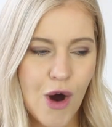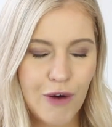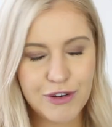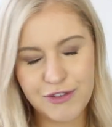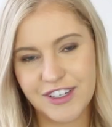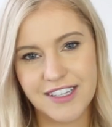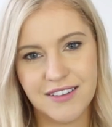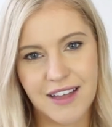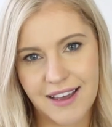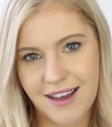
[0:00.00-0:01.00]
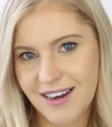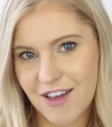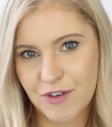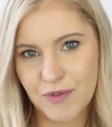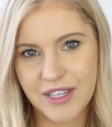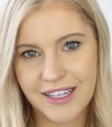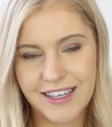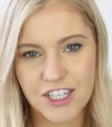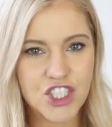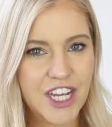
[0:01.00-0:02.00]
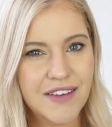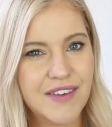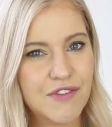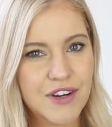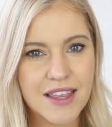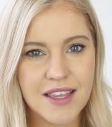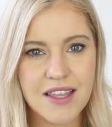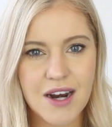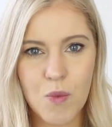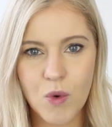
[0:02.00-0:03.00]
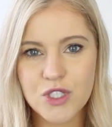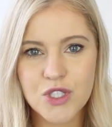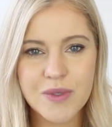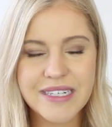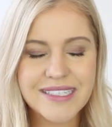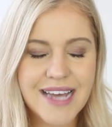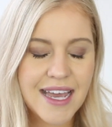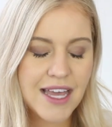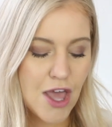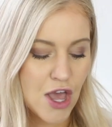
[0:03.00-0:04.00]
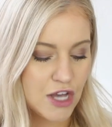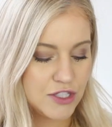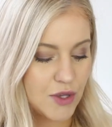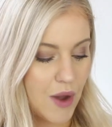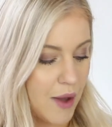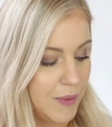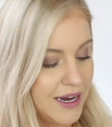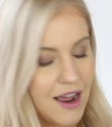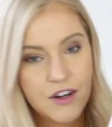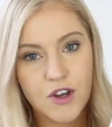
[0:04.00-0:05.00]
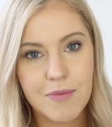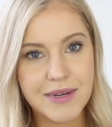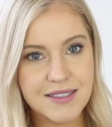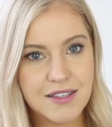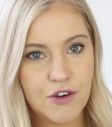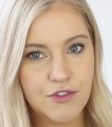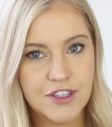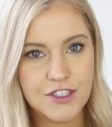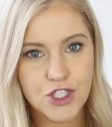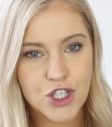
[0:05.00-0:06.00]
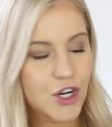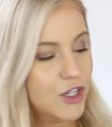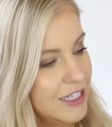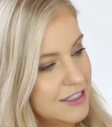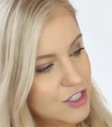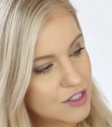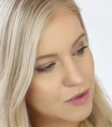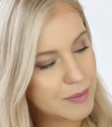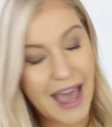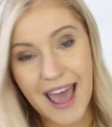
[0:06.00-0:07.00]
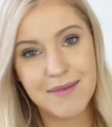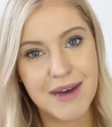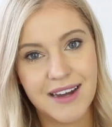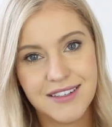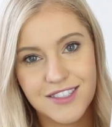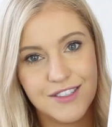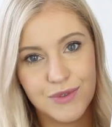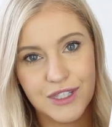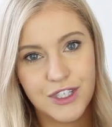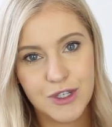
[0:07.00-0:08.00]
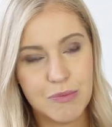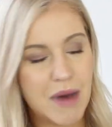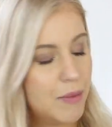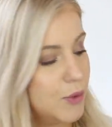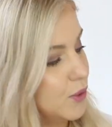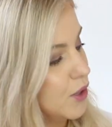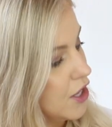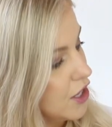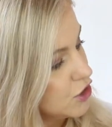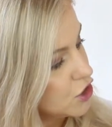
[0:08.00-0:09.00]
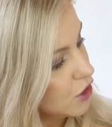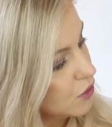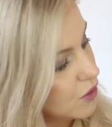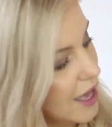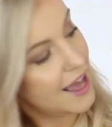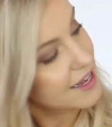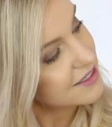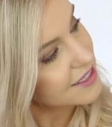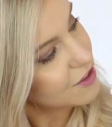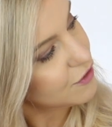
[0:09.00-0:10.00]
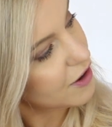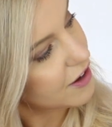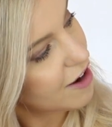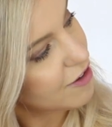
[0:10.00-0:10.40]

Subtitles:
often feel like I never really achieve everything that I want to in a day. So I went out and got myself this journal. It's just from Kmart. It's this really cute marble journal, and in the front